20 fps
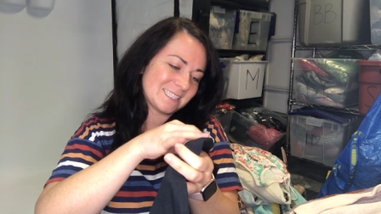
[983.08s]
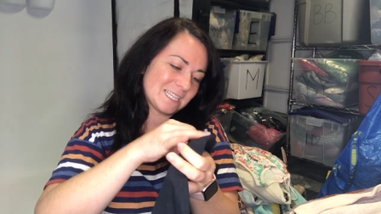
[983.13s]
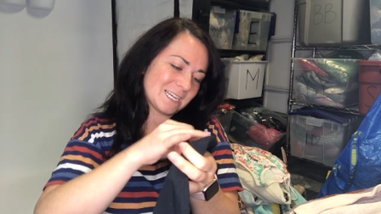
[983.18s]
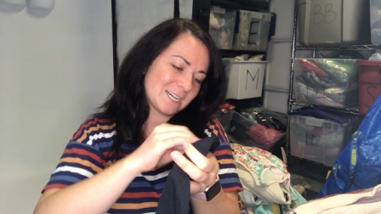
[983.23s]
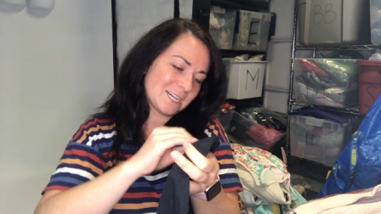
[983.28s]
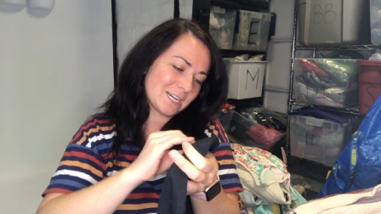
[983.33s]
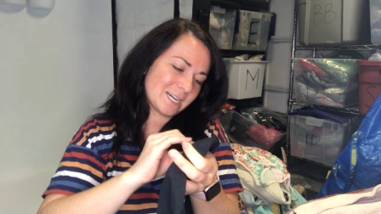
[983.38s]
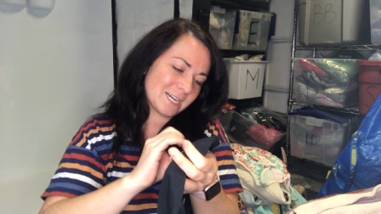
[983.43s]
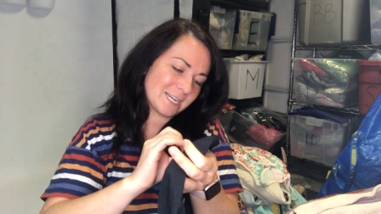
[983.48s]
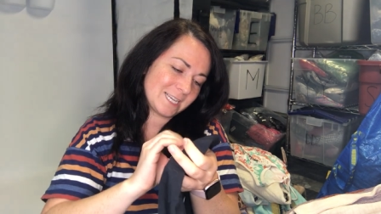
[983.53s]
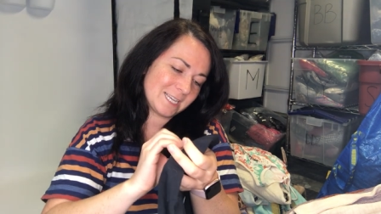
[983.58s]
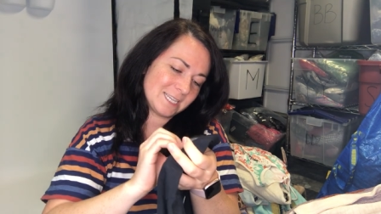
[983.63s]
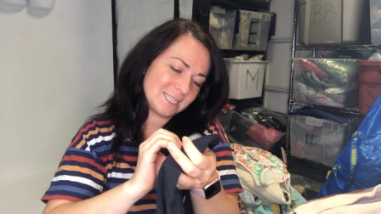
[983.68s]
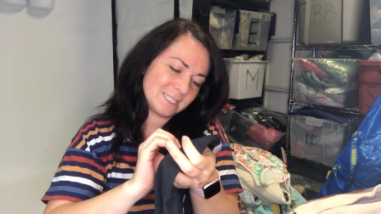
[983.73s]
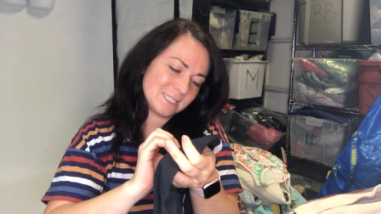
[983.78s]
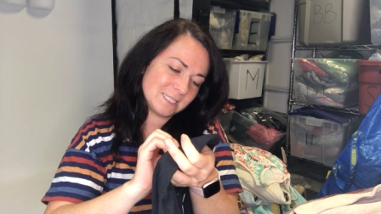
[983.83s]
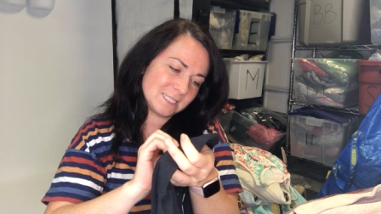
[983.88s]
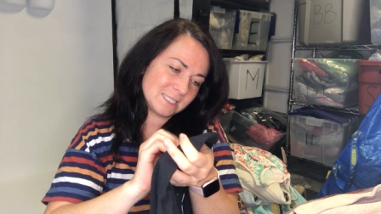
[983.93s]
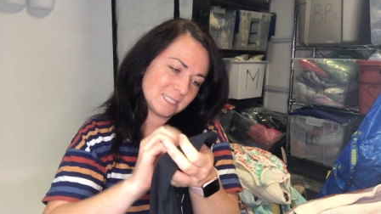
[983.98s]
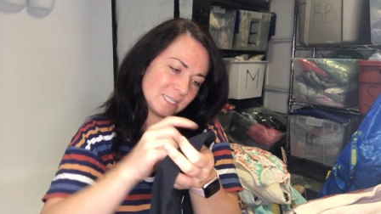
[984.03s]

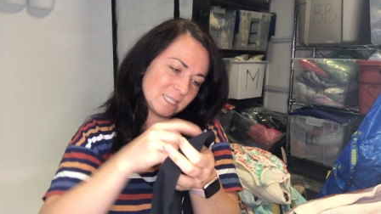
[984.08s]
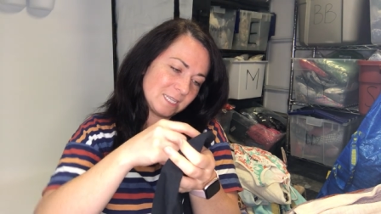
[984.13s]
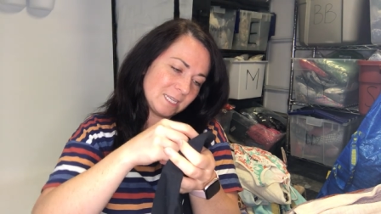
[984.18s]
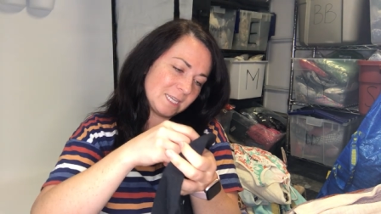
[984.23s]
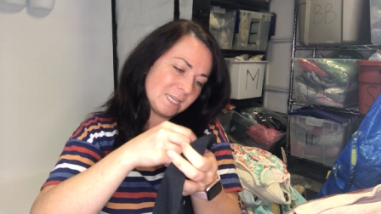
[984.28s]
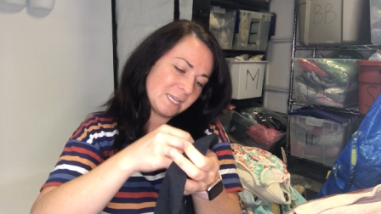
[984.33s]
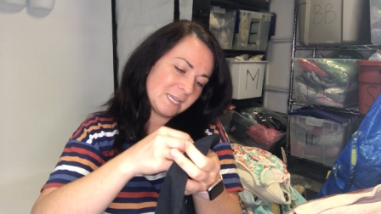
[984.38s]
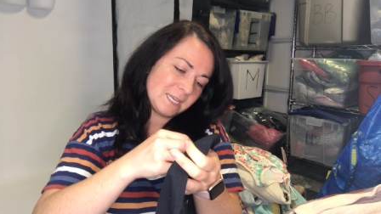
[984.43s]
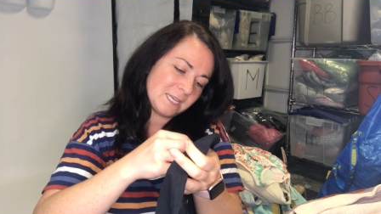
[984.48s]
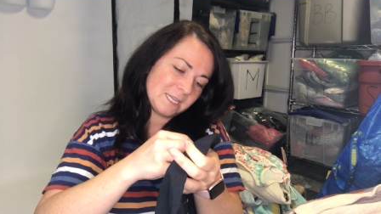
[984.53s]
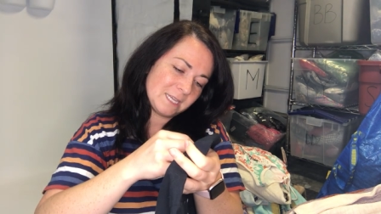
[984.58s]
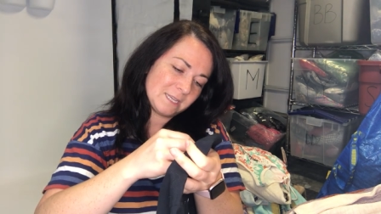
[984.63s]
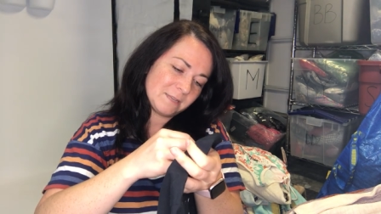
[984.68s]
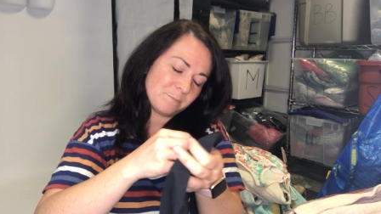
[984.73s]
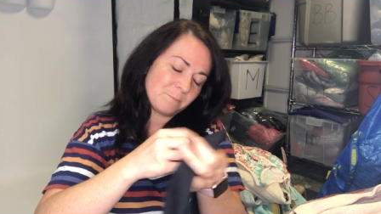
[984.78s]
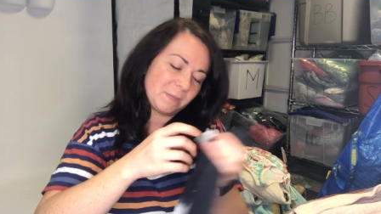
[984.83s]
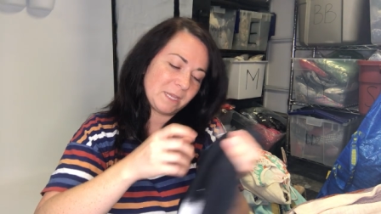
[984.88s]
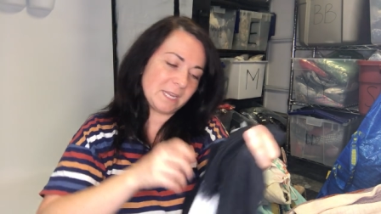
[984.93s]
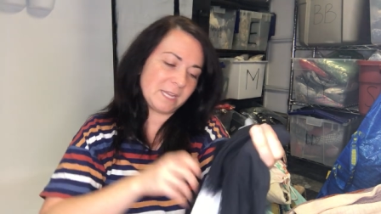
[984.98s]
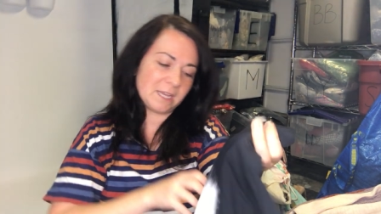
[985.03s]
size
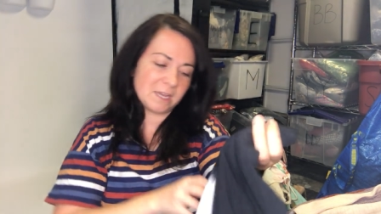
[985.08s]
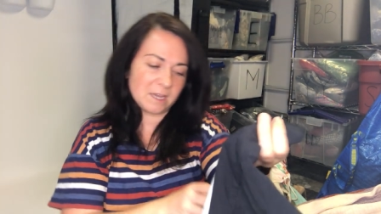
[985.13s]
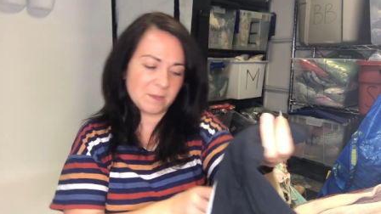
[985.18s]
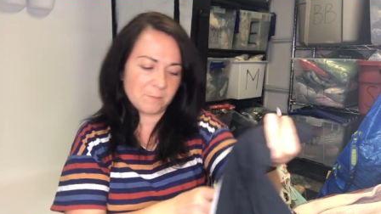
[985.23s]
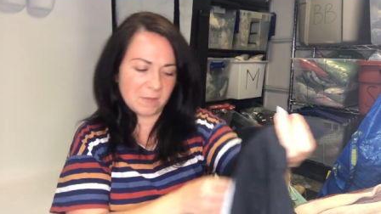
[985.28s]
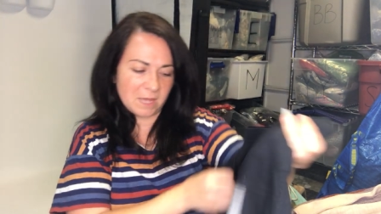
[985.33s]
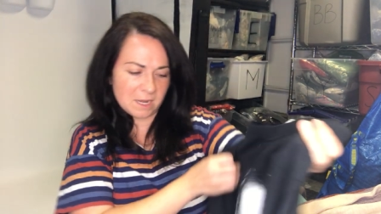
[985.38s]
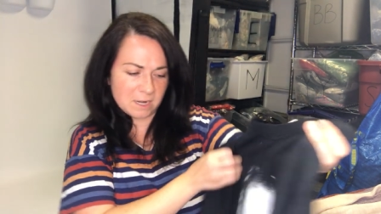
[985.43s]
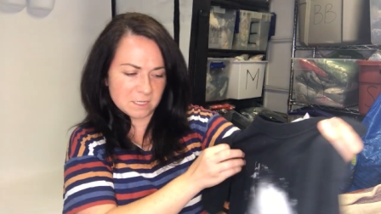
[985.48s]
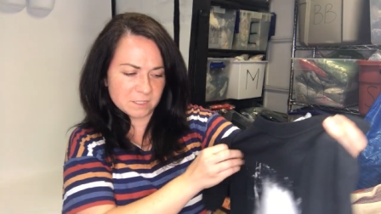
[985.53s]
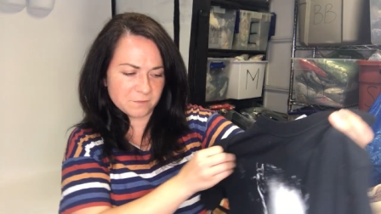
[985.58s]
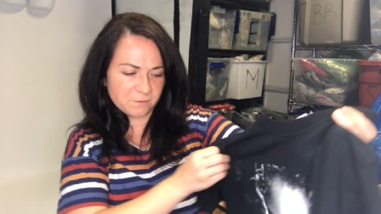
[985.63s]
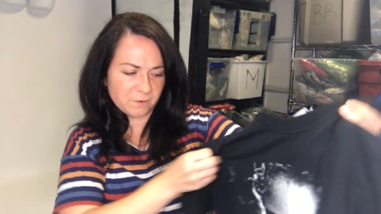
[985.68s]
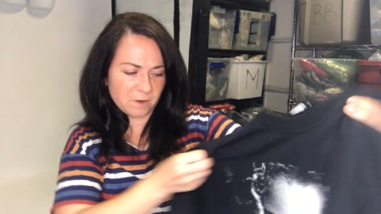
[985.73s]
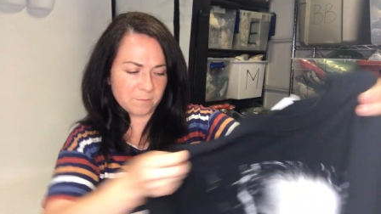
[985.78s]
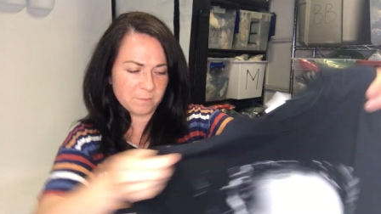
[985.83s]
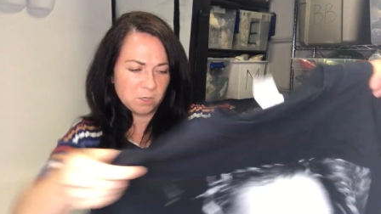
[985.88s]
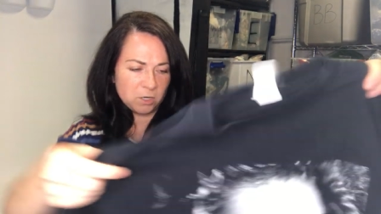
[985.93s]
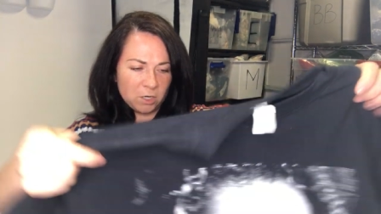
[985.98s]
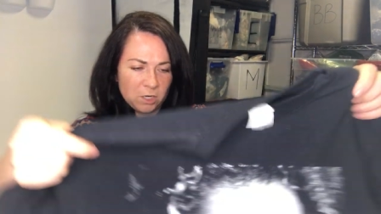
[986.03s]
medium, and it's
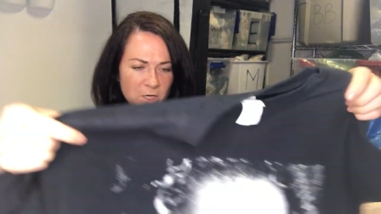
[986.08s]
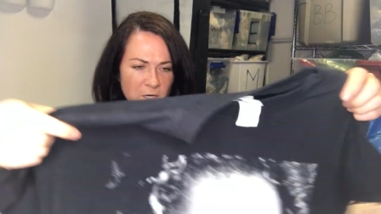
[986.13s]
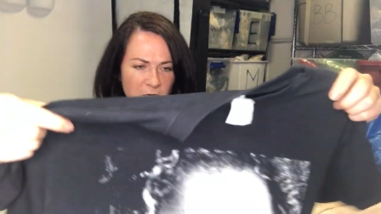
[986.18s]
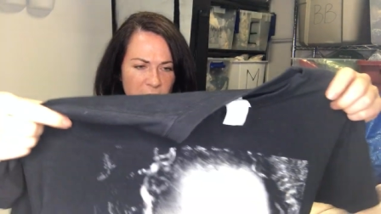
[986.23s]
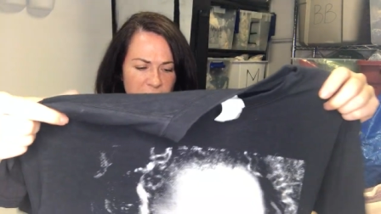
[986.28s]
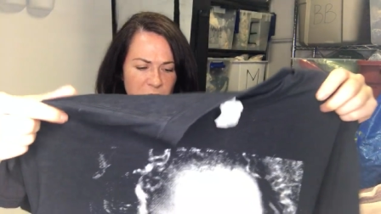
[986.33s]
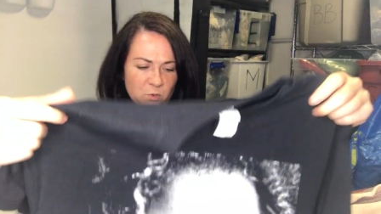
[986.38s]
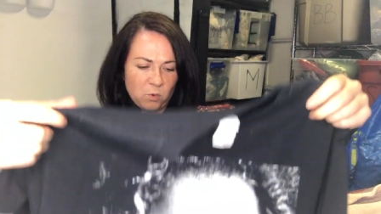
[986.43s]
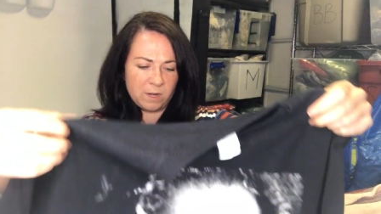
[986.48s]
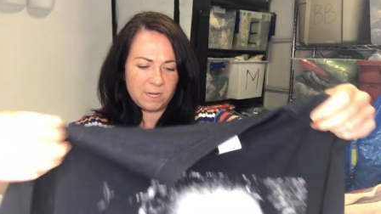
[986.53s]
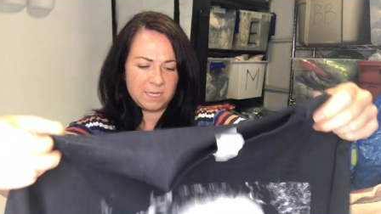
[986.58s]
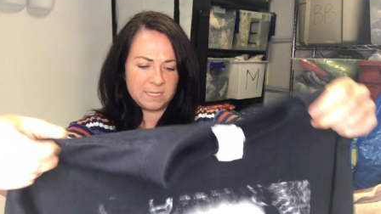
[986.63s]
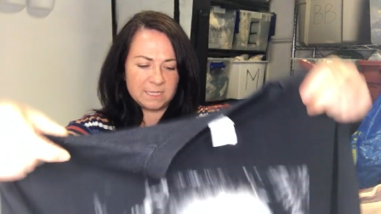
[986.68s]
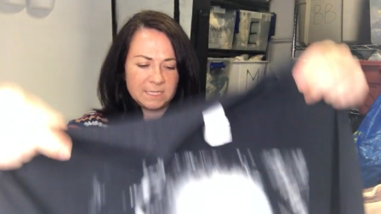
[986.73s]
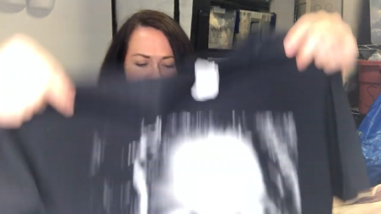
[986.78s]
from her twenty